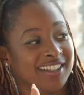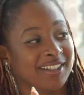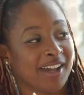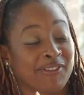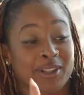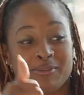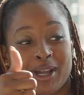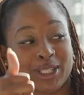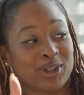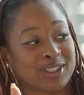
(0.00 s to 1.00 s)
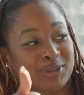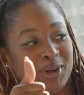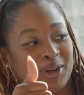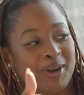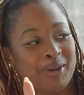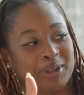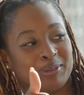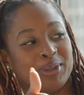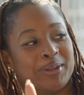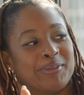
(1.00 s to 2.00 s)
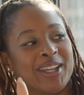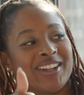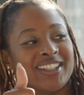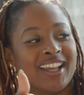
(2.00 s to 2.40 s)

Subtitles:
I feel like my daughter just walk around with a big mirror.